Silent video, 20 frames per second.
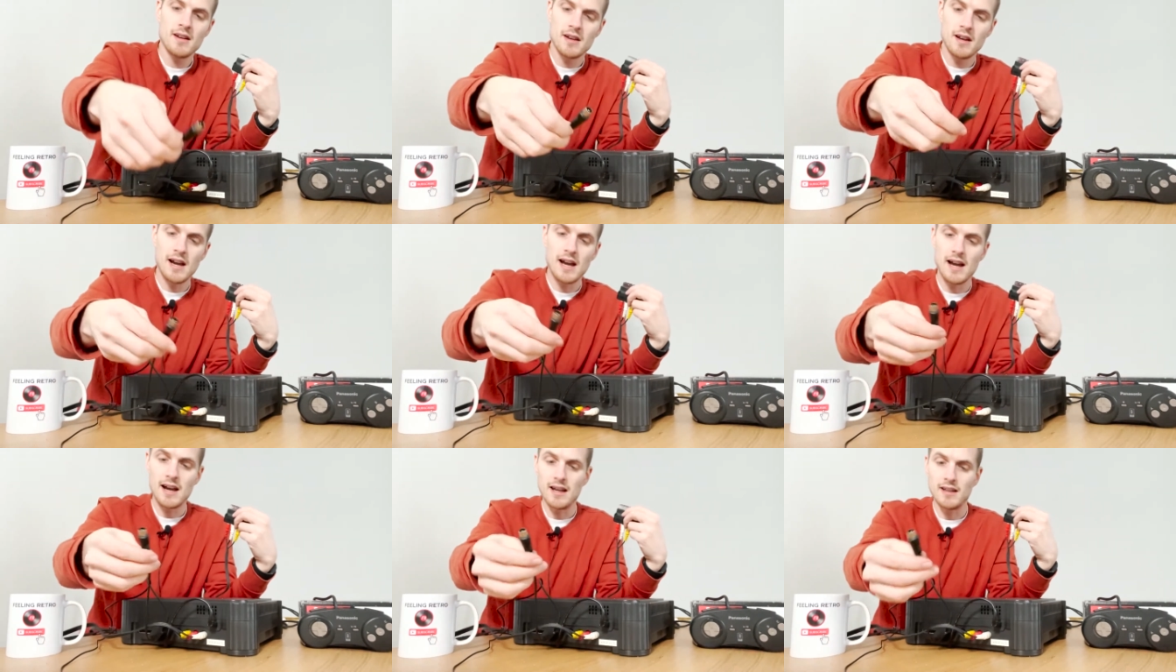
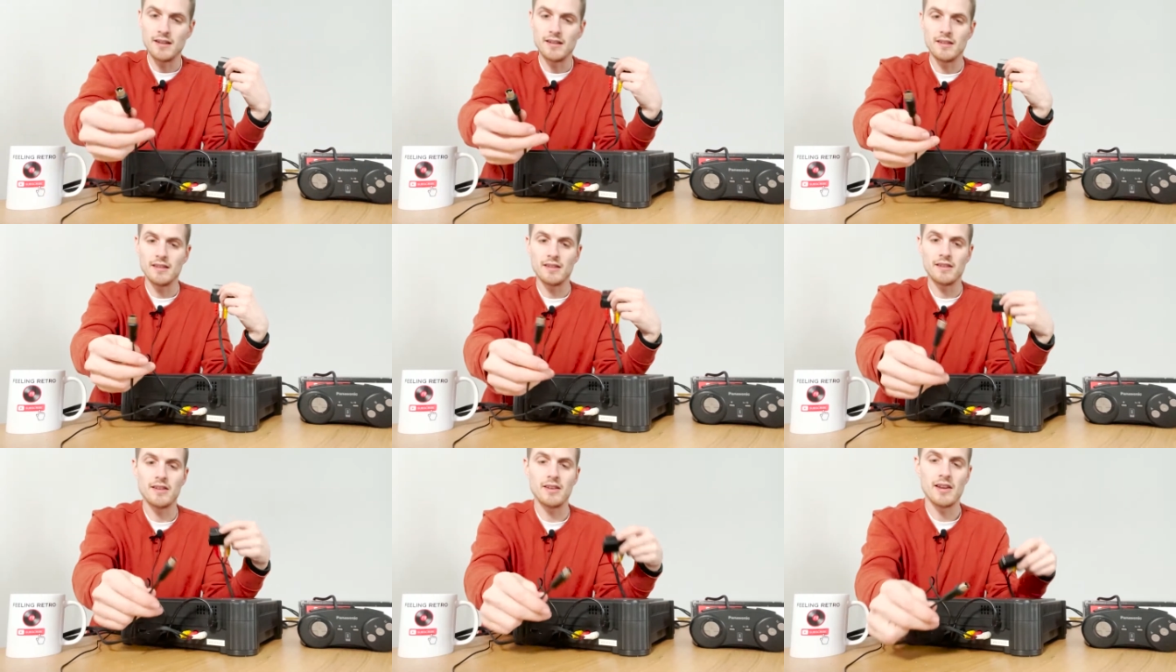
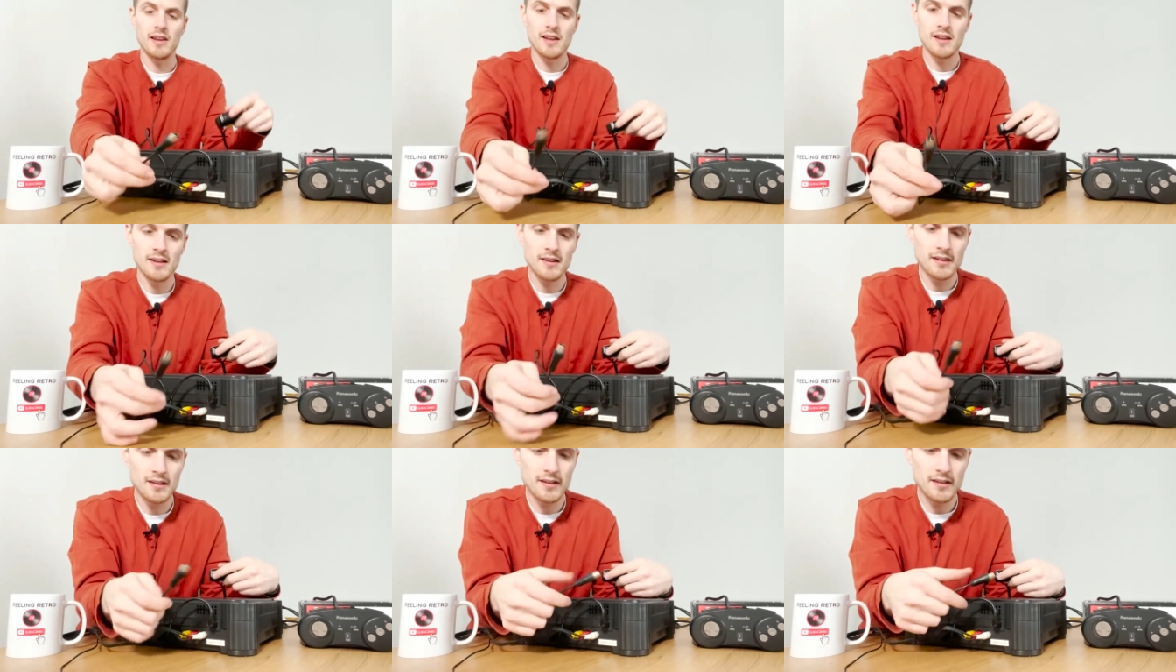And
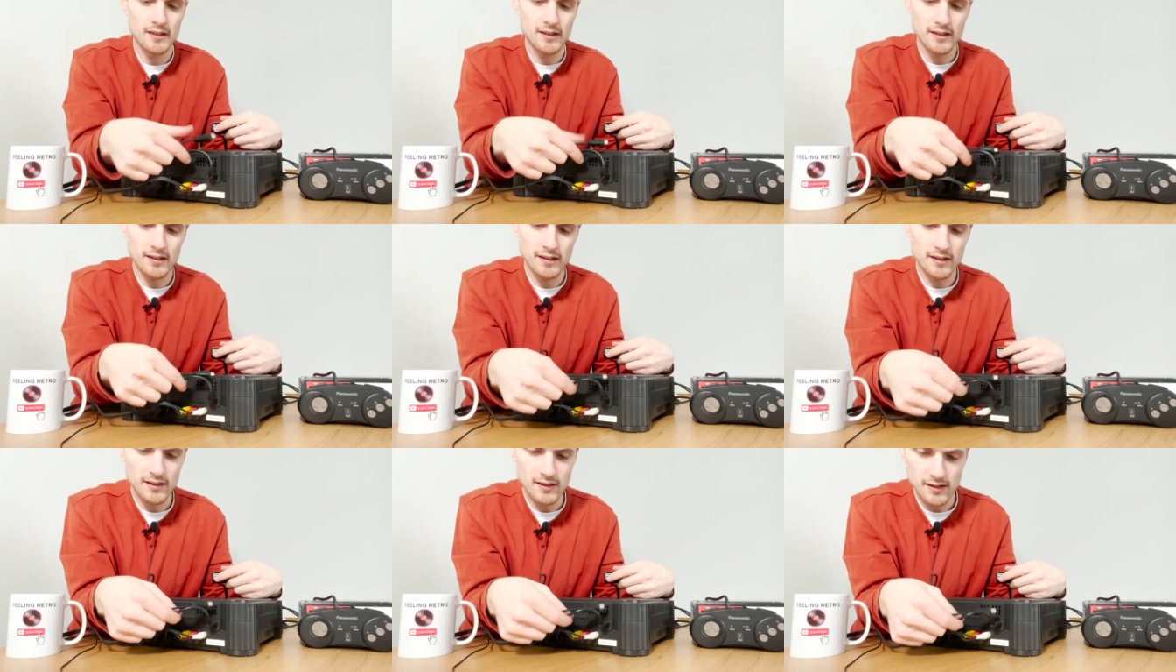
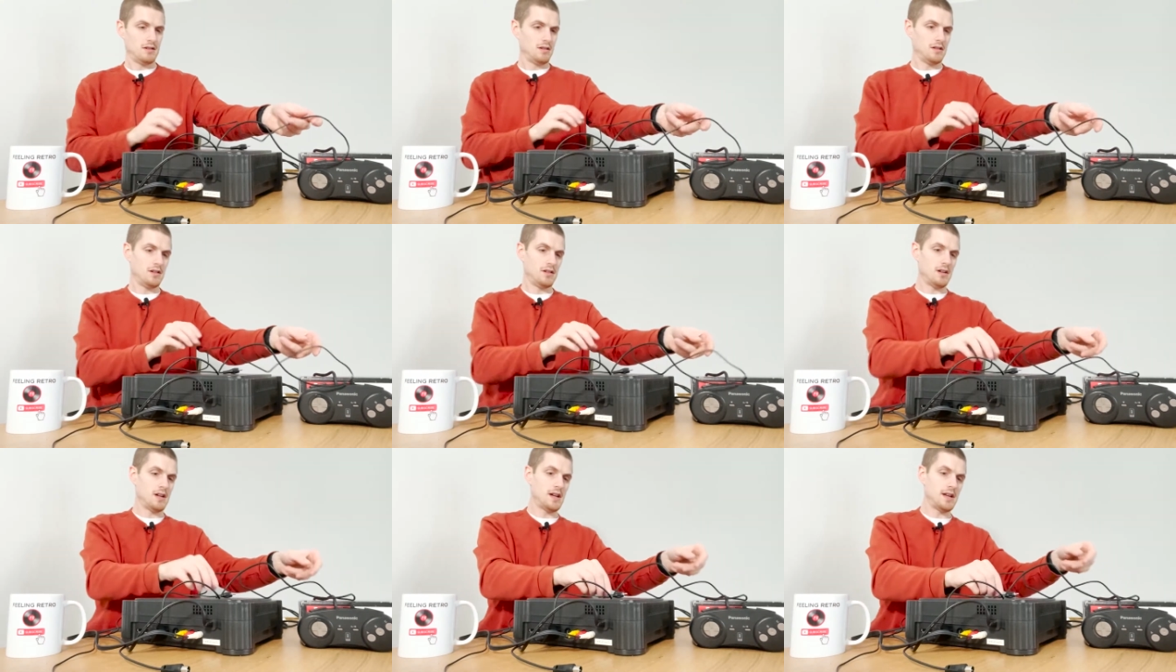
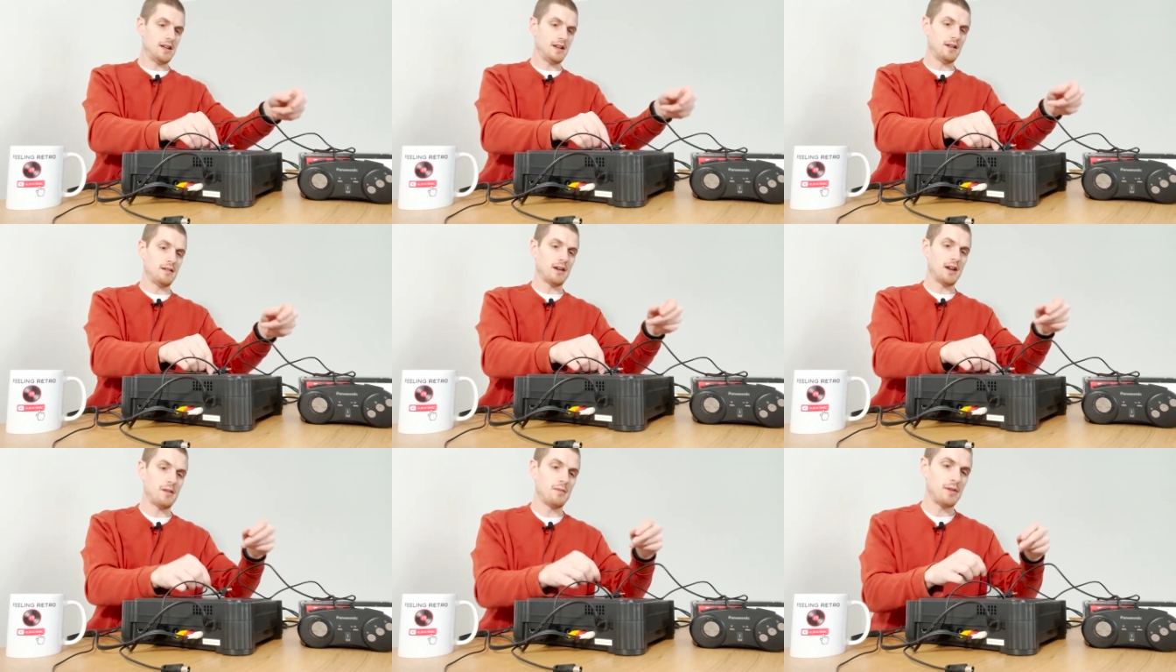I'm
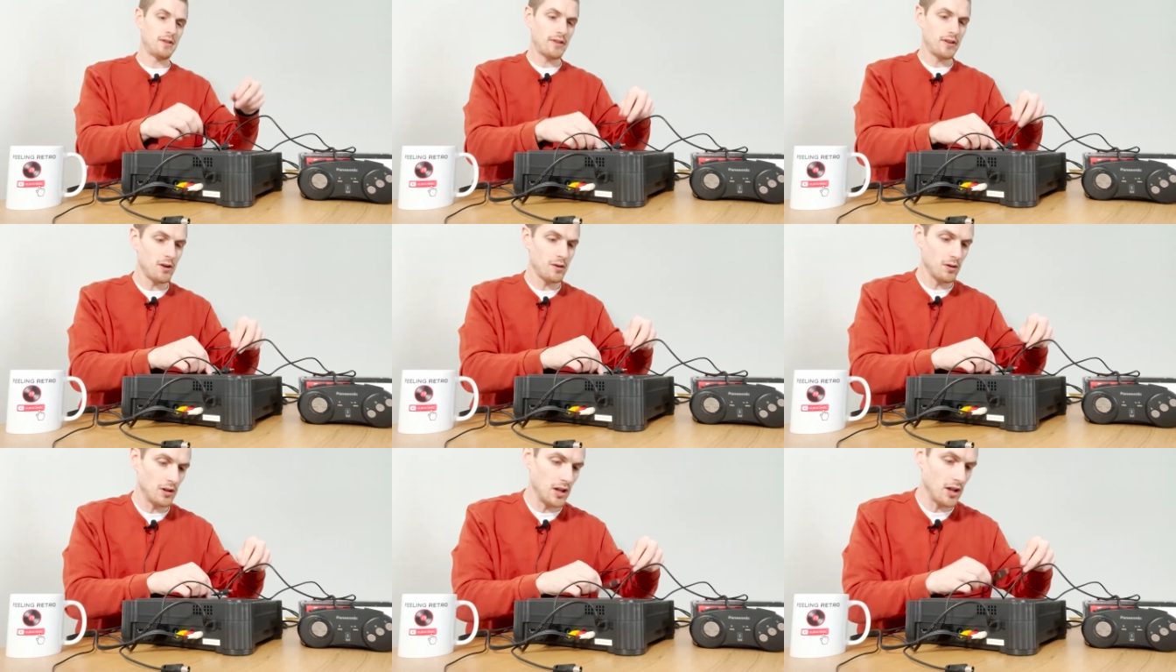going to be
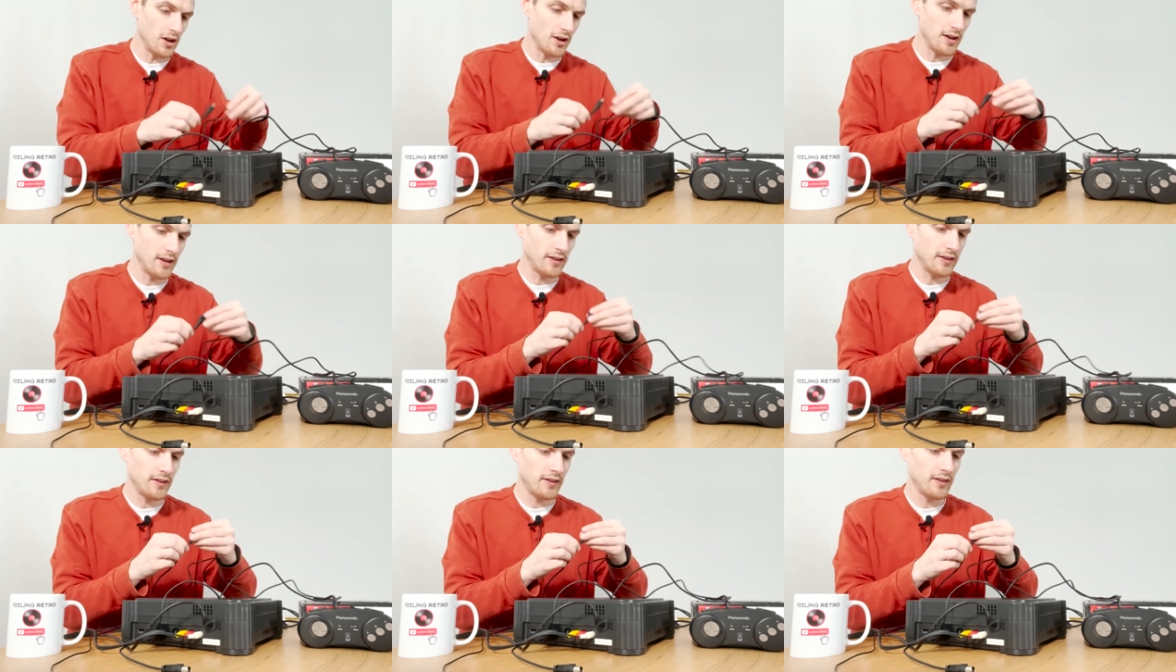totally
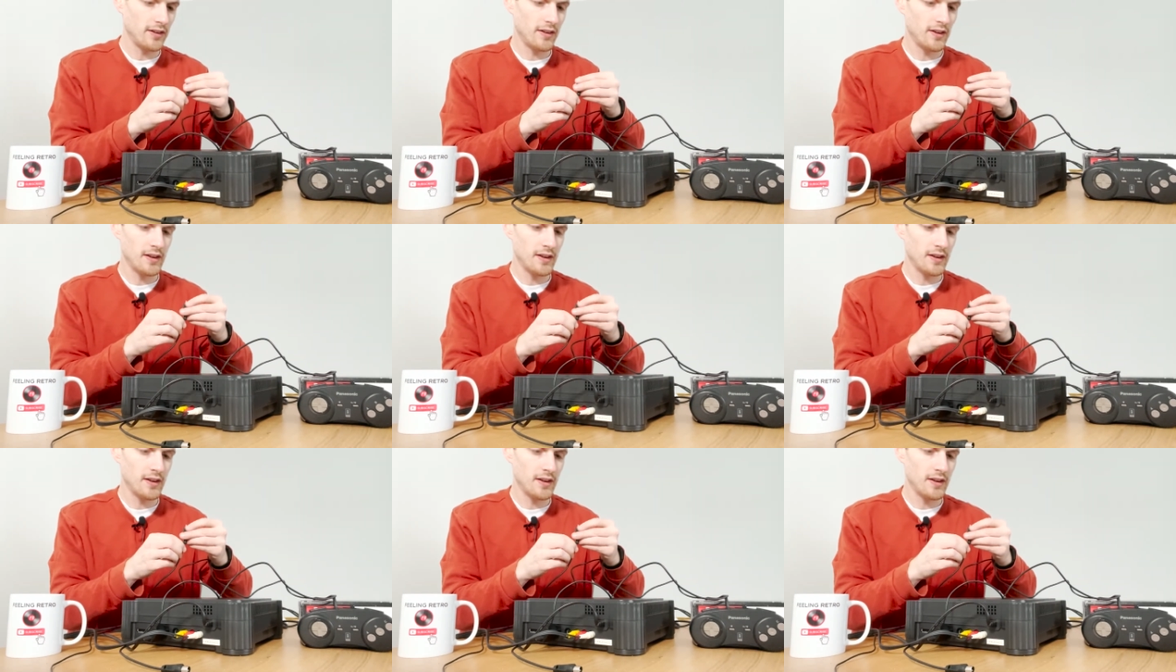honest,